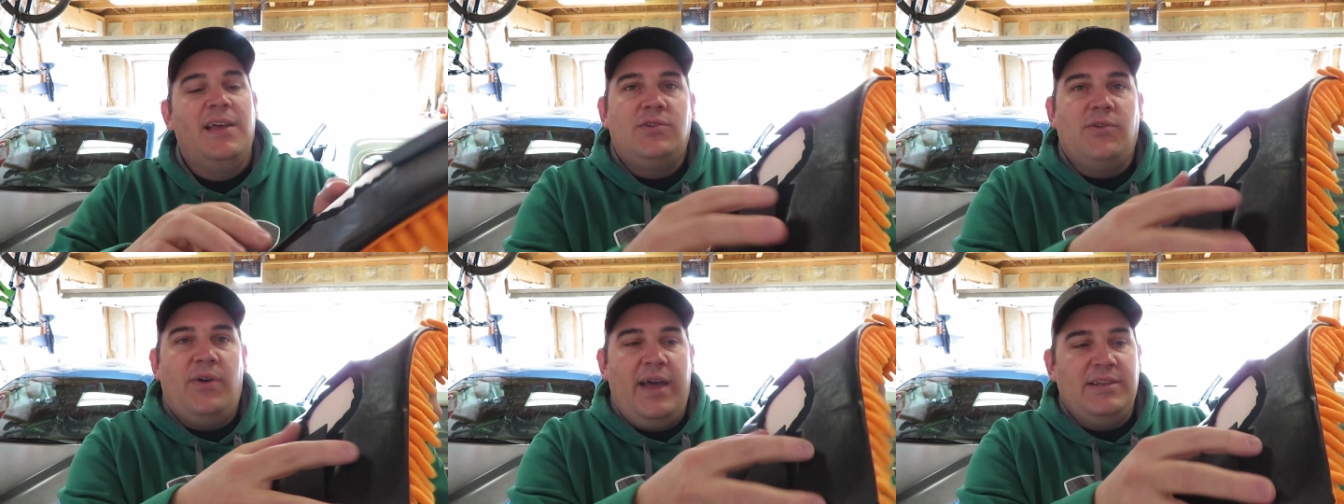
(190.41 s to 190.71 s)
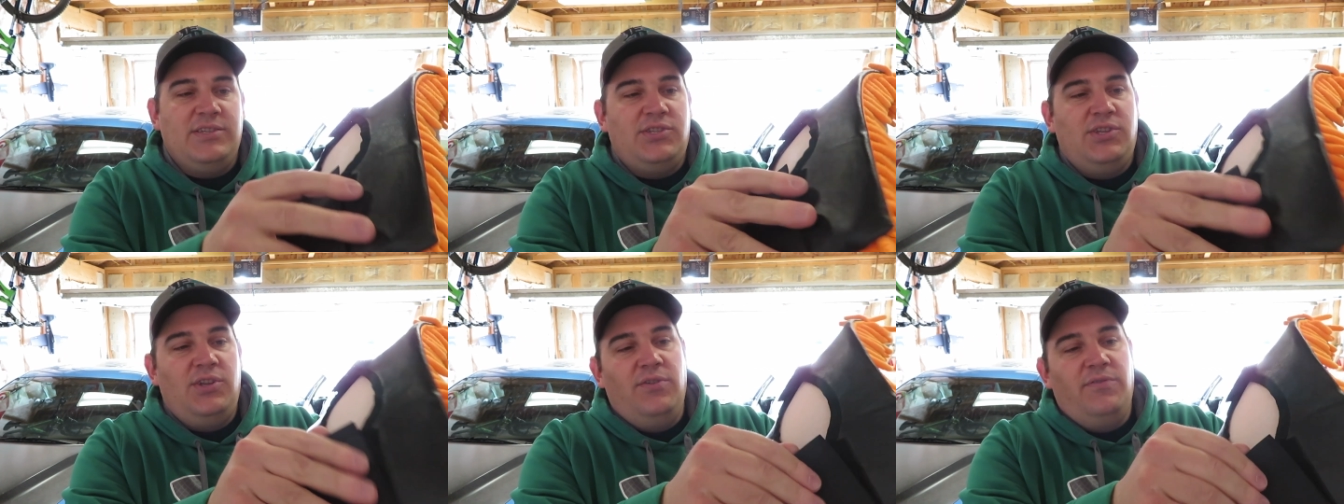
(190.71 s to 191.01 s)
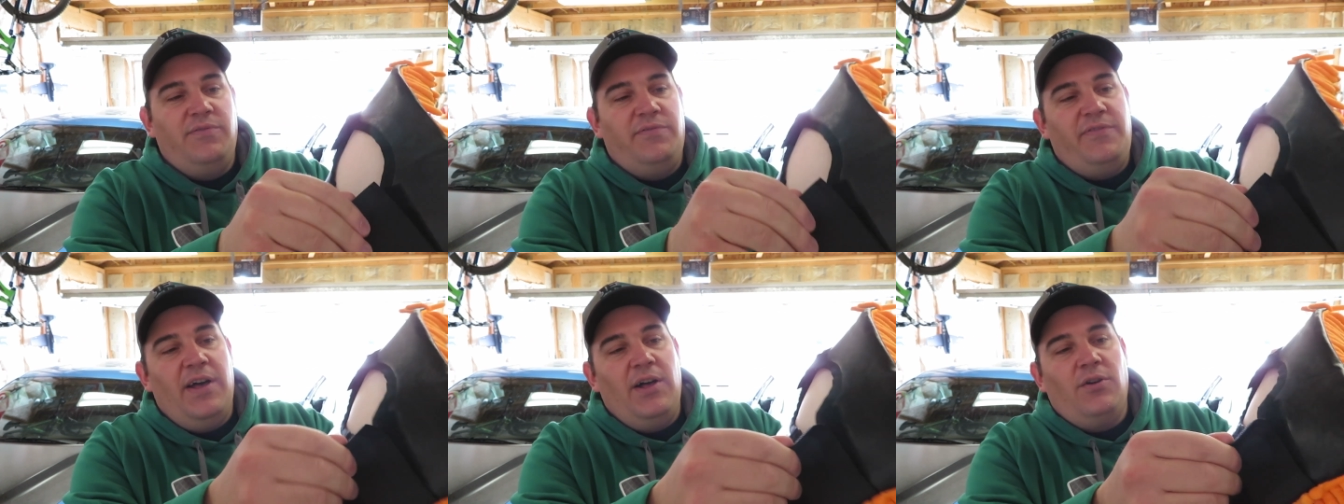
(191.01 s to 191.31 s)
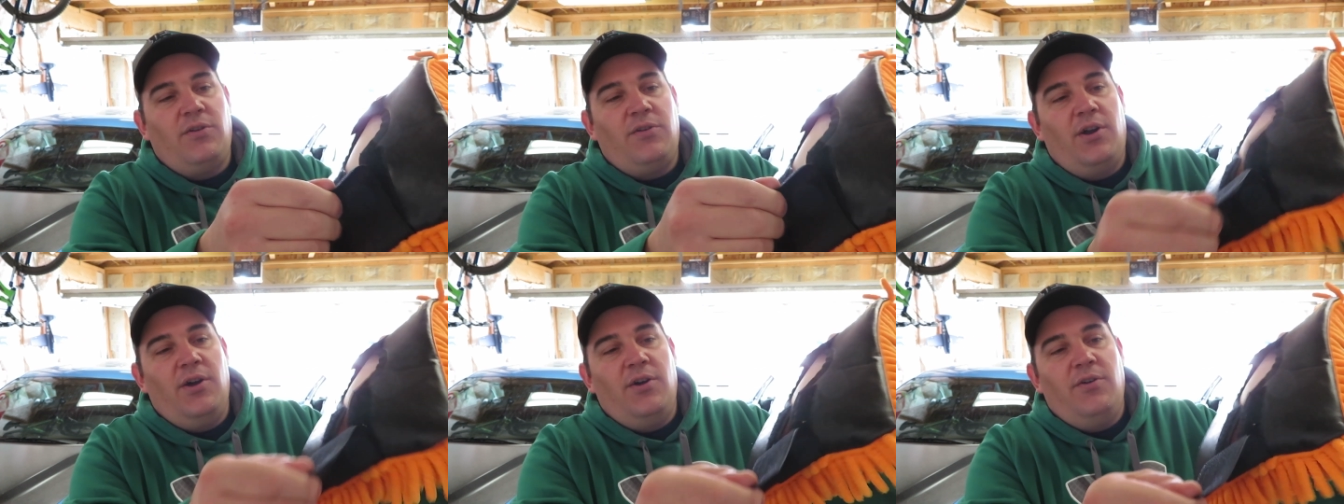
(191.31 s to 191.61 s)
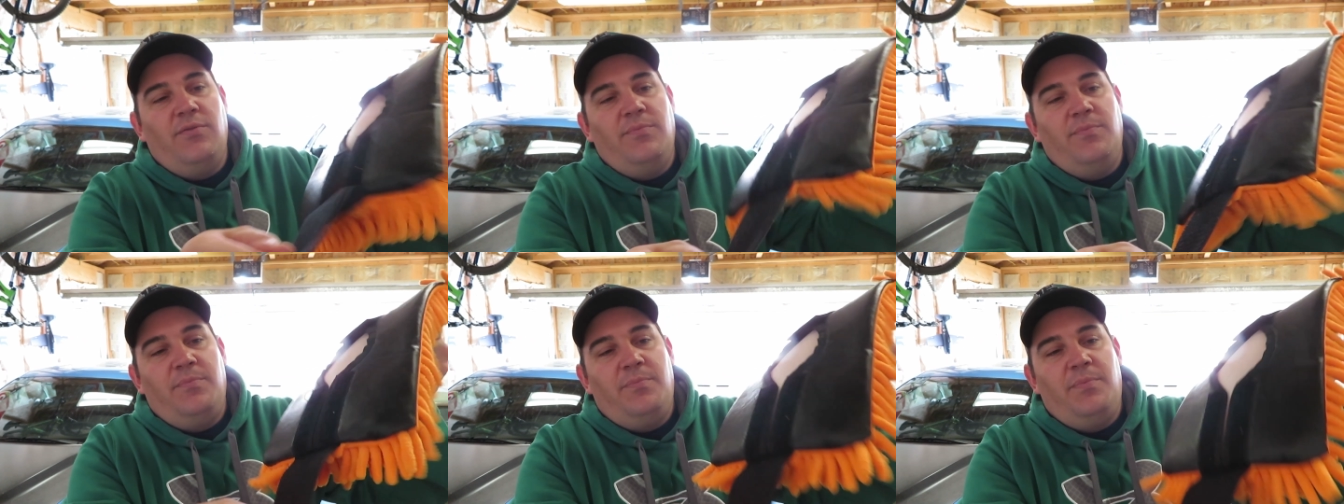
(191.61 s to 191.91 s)
So it has 2
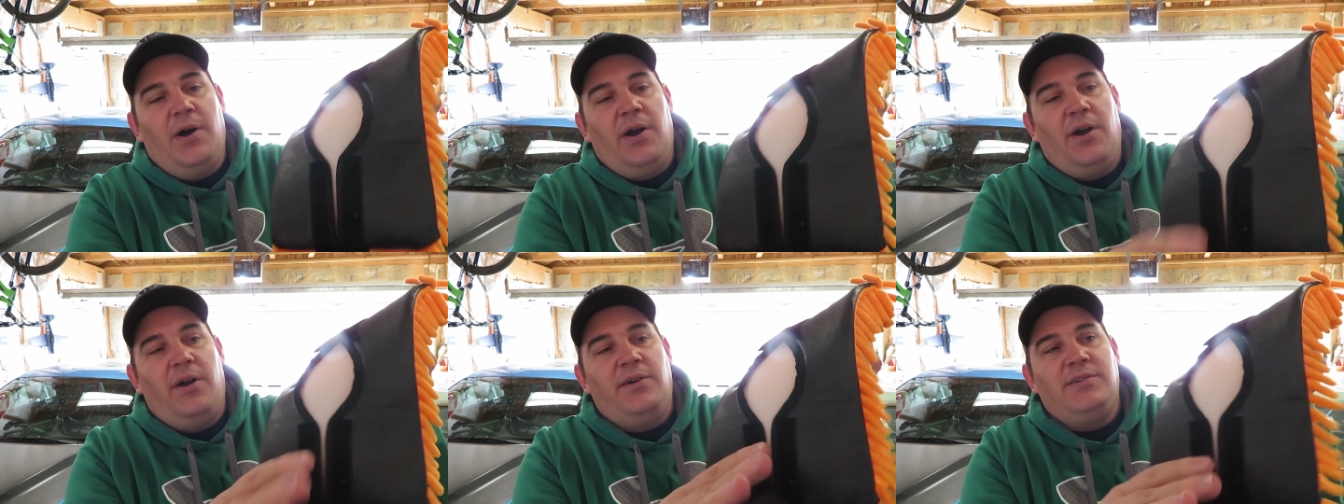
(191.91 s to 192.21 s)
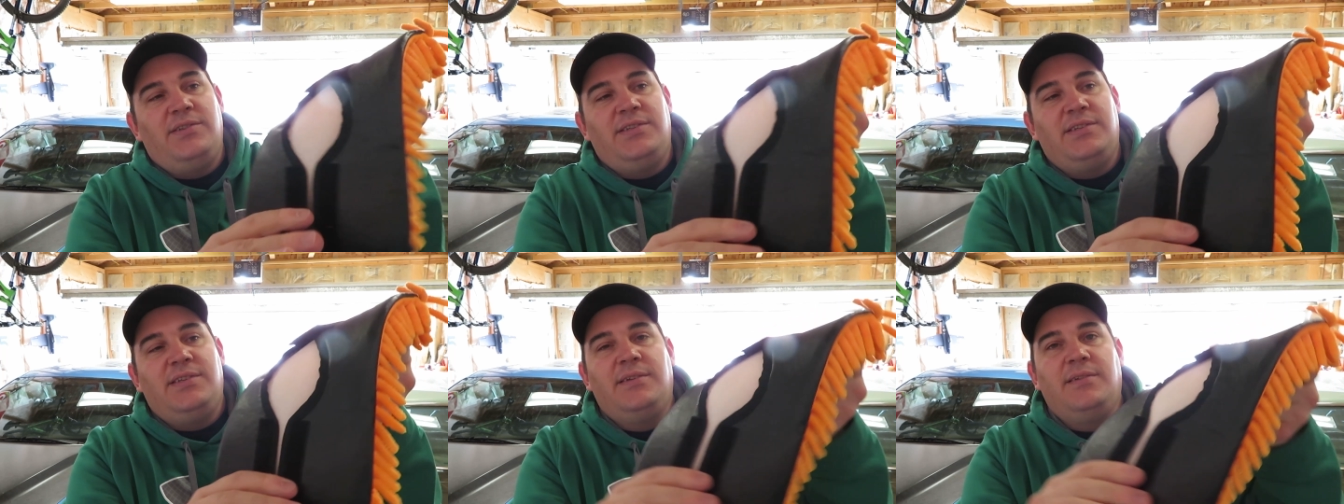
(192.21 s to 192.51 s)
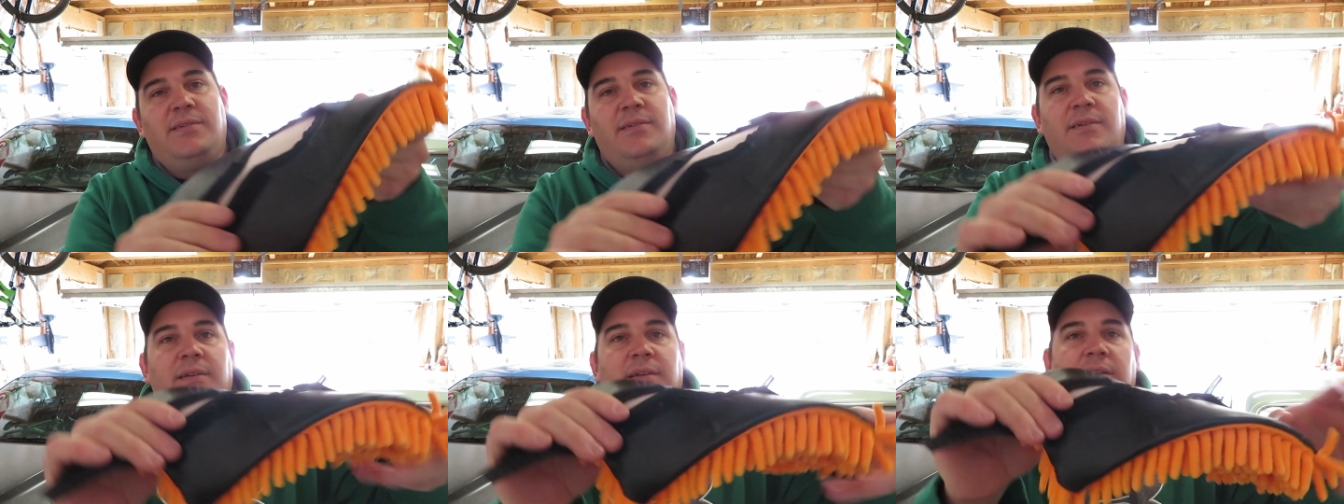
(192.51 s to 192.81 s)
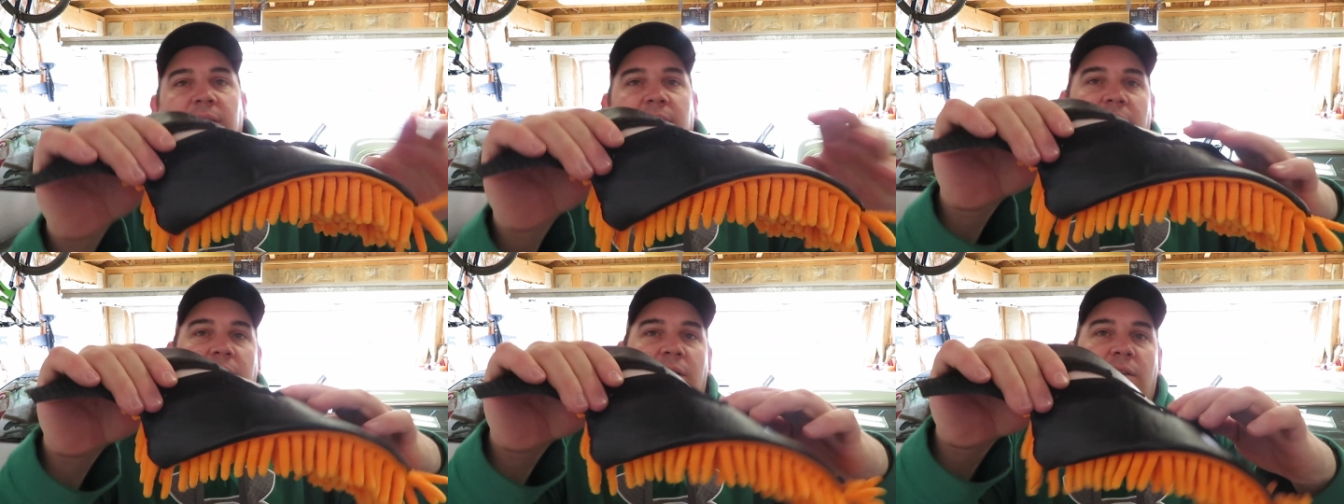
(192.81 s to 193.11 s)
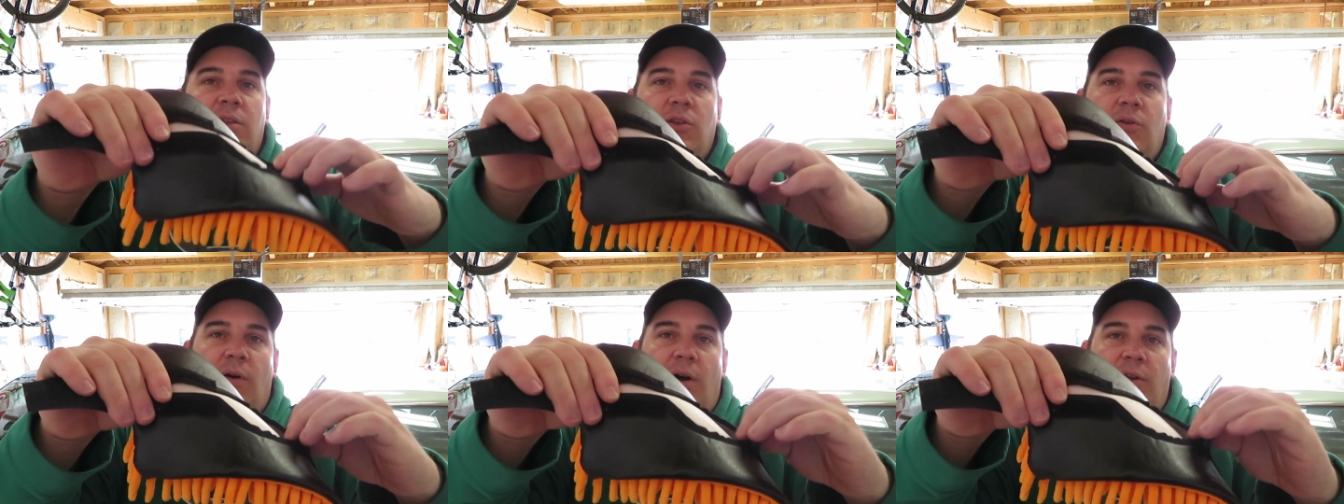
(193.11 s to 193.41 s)
Velcro parts.
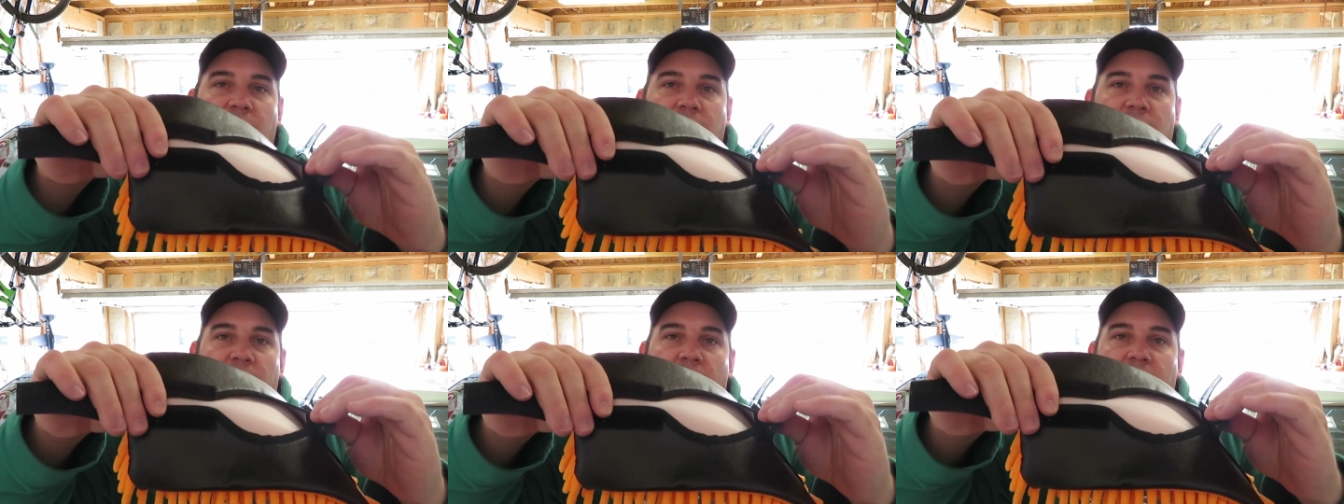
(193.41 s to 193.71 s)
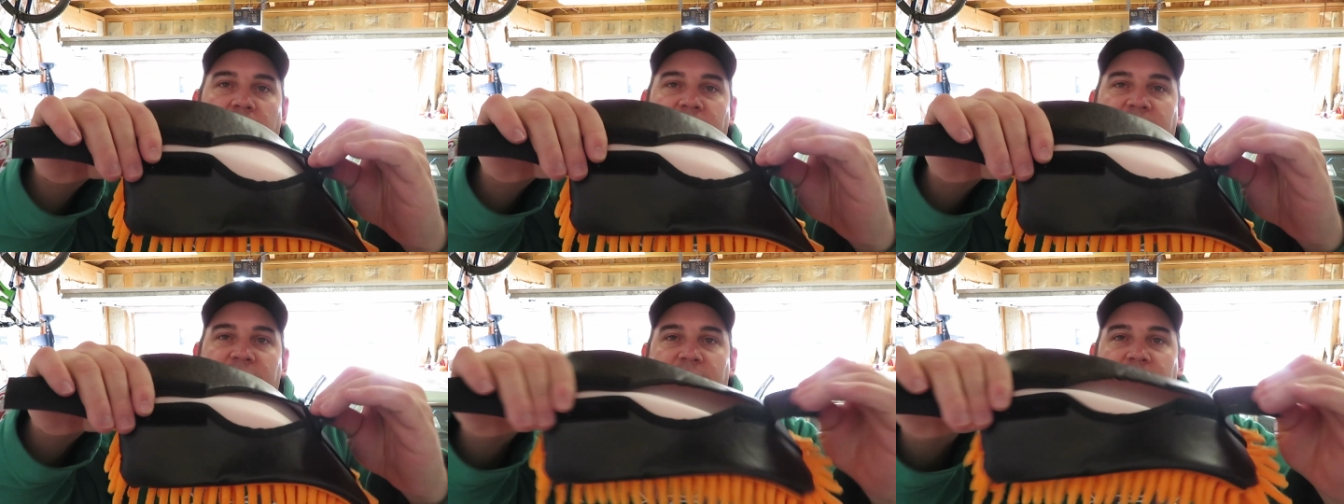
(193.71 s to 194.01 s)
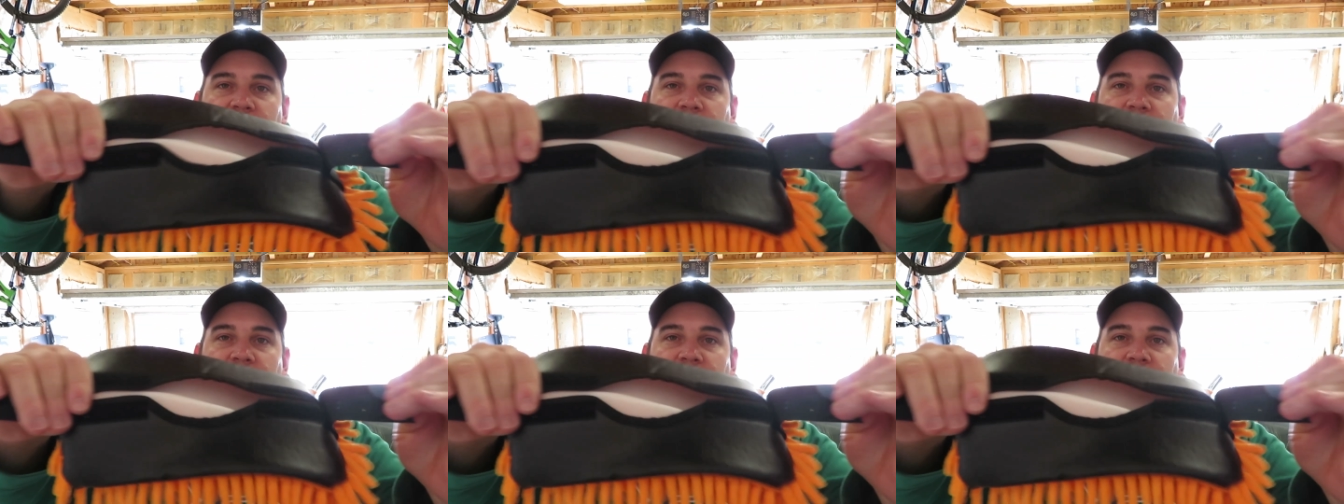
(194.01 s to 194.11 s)
You undo those,